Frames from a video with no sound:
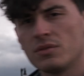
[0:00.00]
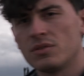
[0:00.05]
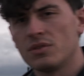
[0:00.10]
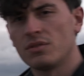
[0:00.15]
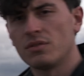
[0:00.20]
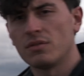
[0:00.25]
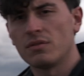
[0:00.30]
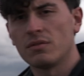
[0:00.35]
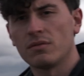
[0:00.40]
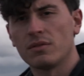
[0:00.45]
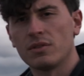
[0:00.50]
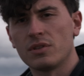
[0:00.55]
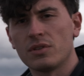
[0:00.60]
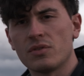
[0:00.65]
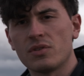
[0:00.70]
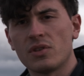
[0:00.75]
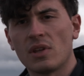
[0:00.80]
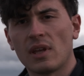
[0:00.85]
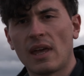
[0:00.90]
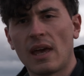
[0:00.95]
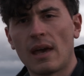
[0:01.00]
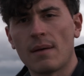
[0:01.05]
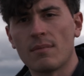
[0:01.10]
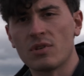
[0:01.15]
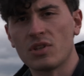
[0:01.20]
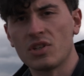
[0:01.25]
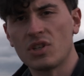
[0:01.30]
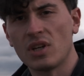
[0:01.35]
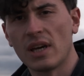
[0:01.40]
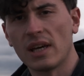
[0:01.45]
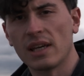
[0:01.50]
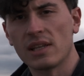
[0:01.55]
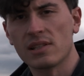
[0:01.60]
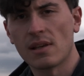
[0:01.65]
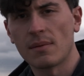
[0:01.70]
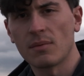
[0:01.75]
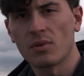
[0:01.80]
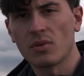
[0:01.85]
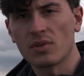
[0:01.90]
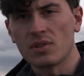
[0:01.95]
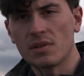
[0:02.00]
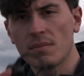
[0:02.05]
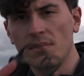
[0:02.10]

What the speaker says: To reduce the camera shake is I'm going to